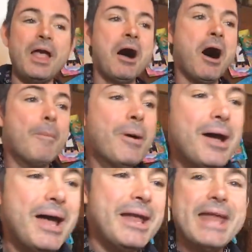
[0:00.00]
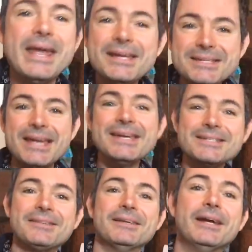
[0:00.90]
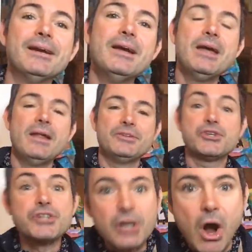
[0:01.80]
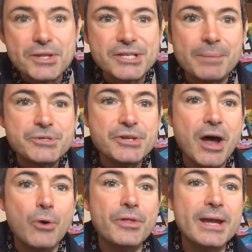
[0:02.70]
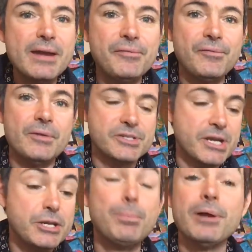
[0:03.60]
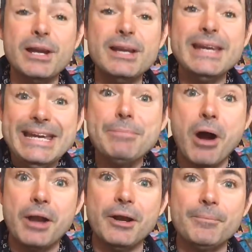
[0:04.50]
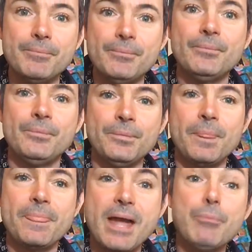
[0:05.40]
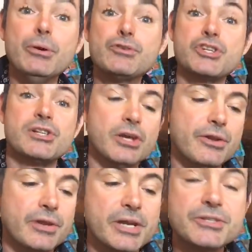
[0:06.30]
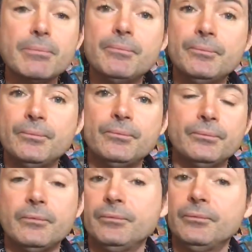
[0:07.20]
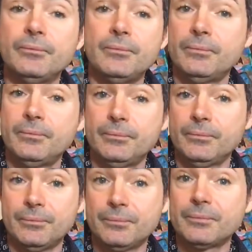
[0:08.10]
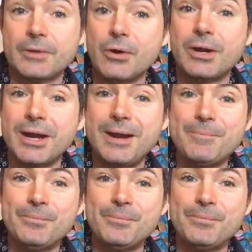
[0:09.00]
Now here's a thing, just a concept to know, that if, say you're playing in E minor, and we've just learned this, okay,